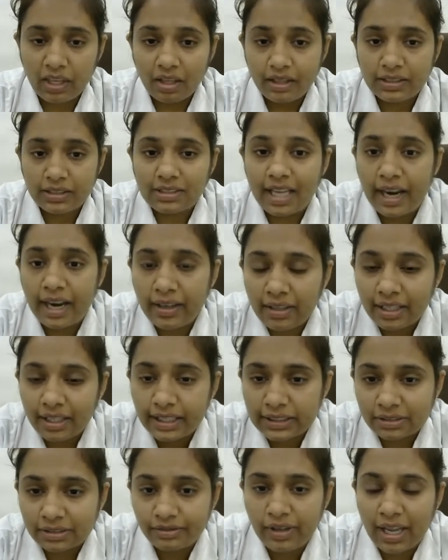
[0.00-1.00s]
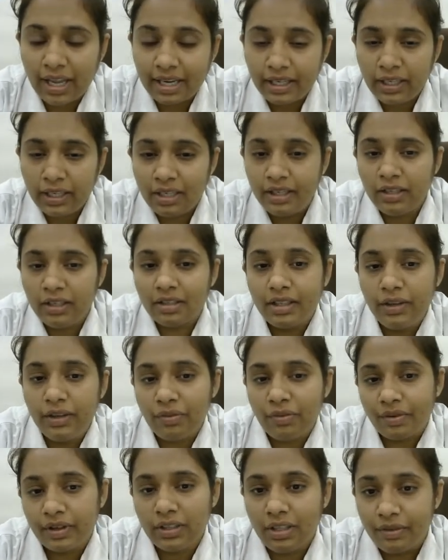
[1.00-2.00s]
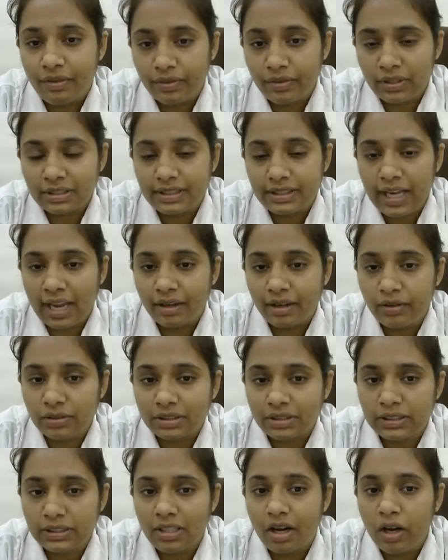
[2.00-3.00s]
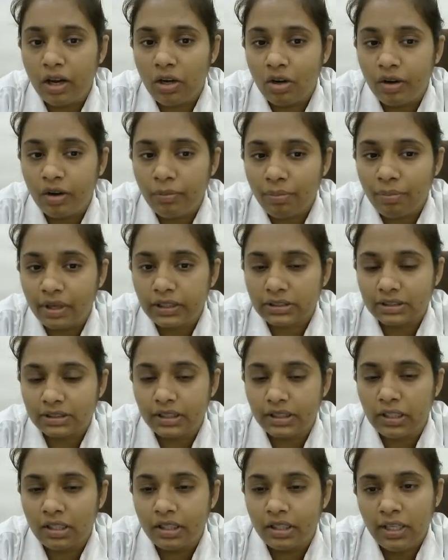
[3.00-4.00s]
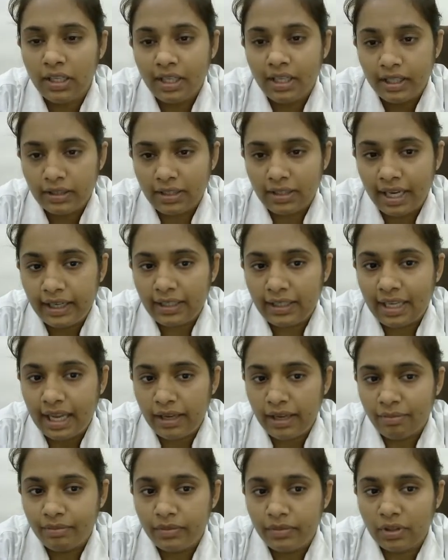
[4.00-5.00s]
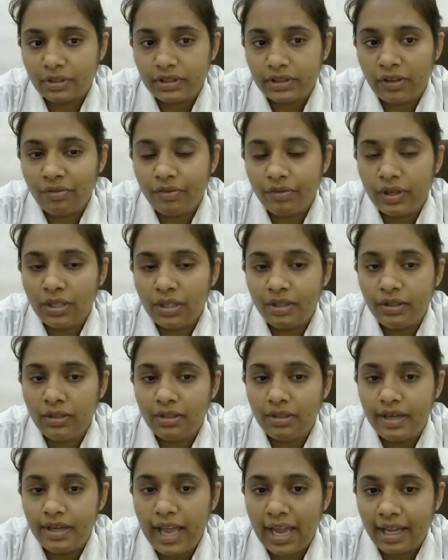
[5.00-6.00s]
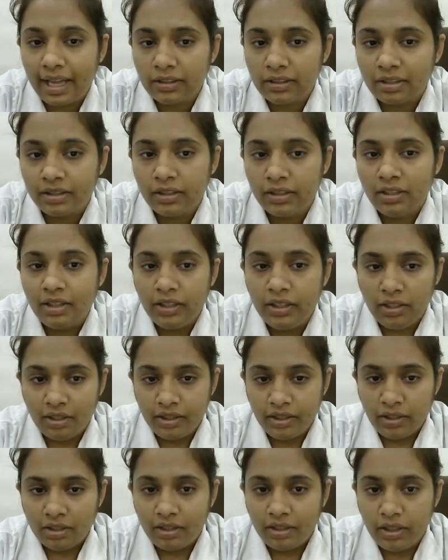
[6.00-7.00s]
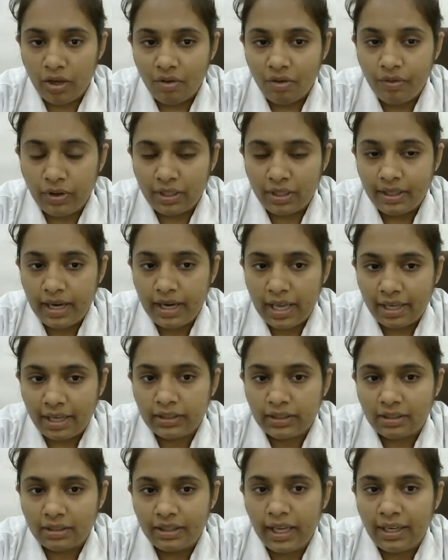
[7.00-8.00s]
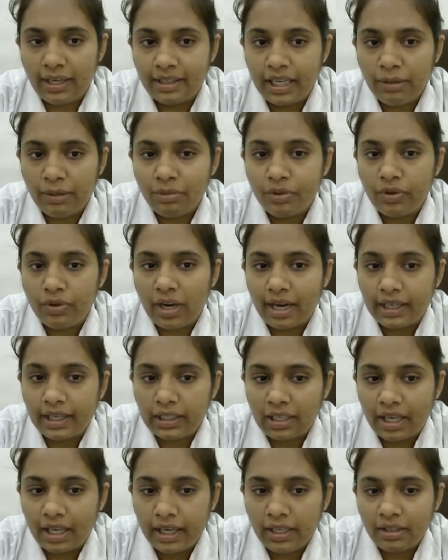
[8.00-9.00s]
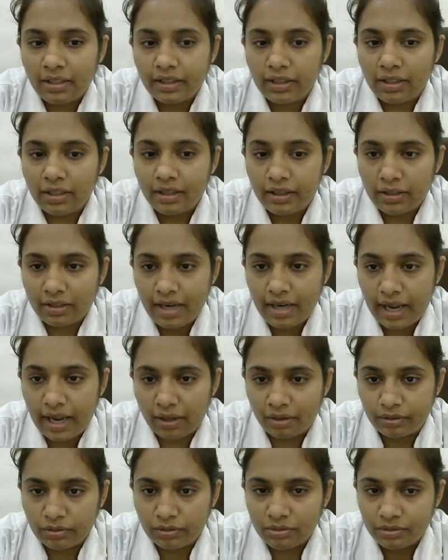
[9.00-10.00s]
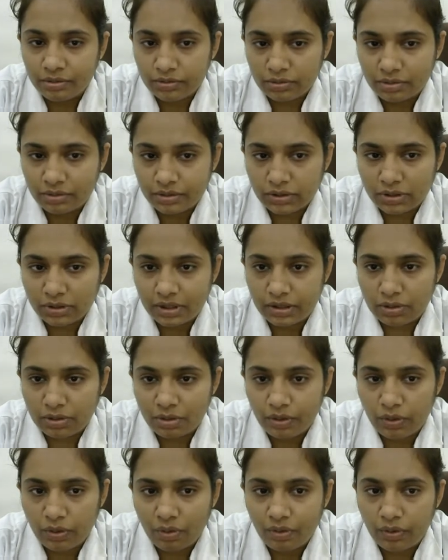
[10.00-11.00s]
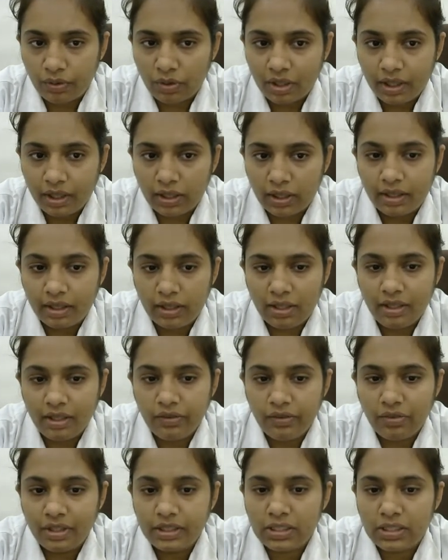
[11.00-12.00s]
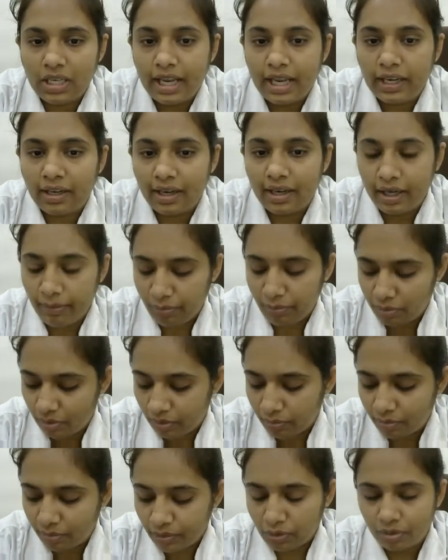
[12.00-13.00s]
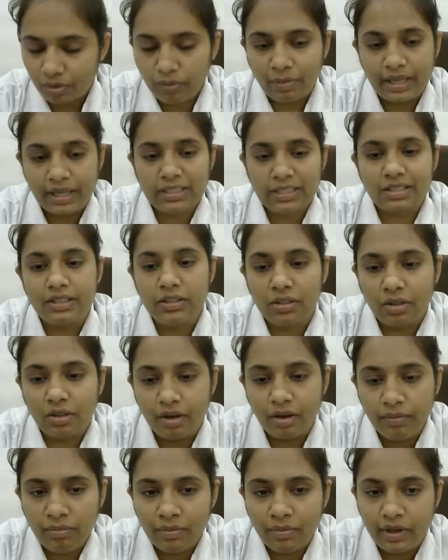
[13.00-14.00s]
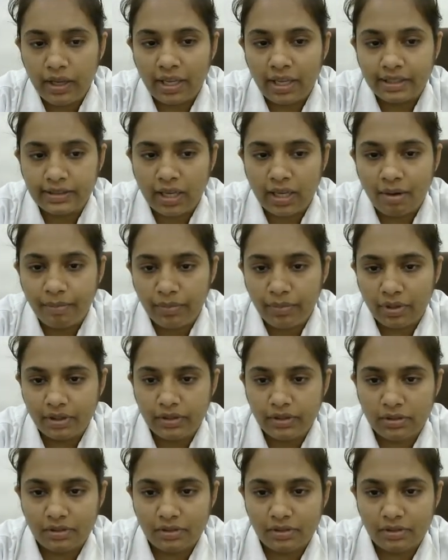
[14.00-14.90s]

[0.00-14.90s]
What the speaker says: sadness, very different diagnosis, the alone person, that time someone death, loved one death, that time you write like diagnosis. Okay, in which like rape trauma syndrome example.